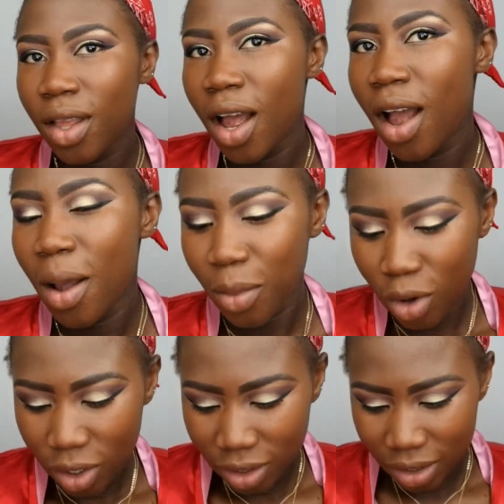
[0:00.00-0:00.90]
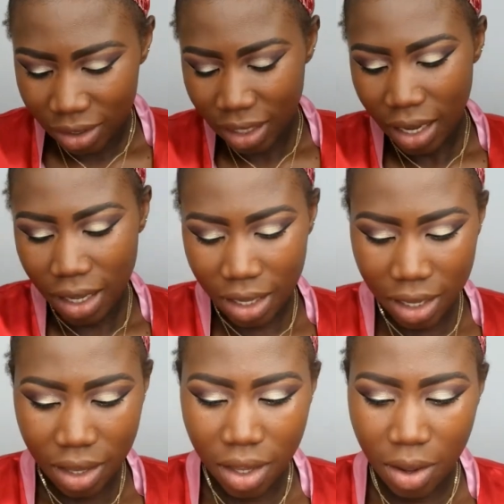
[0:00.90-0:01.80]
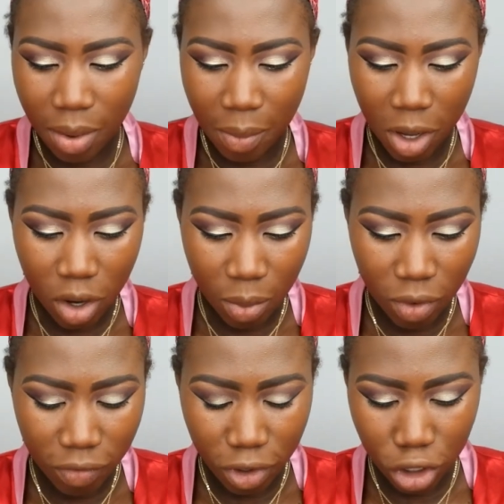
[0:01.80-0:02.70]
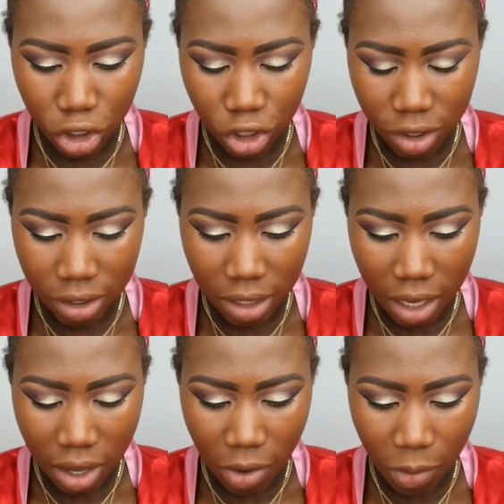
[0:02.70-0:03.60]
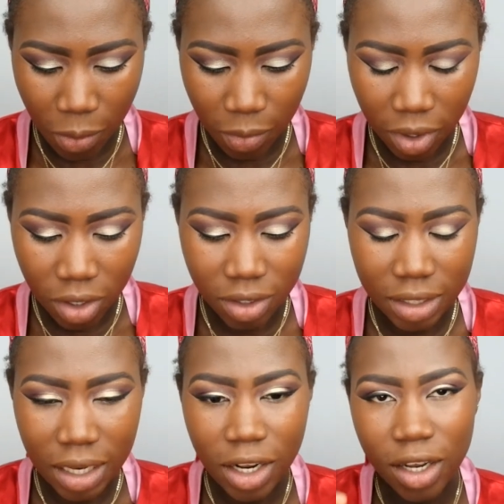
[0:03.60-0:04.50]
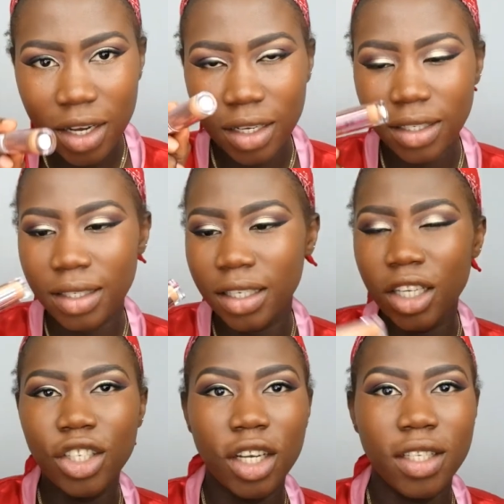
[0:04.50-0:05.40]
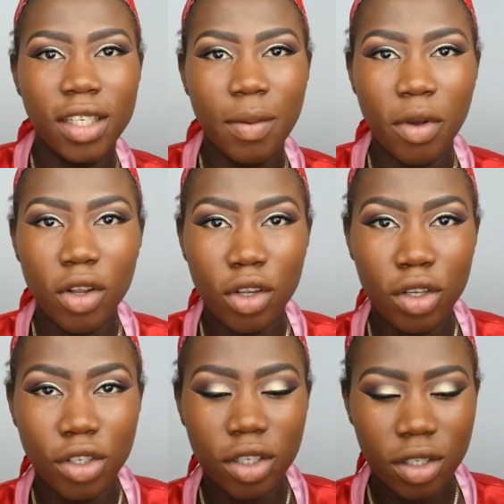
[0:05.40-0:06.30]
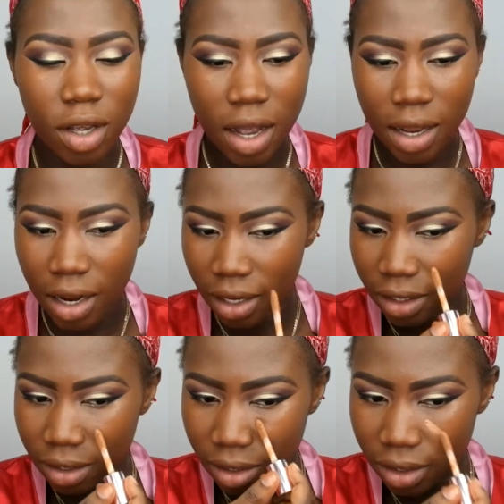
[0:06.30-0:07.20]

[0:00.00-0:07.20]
now I'm going to take the Makeup Revolution concealer in C13. I'm going to use this to highlight.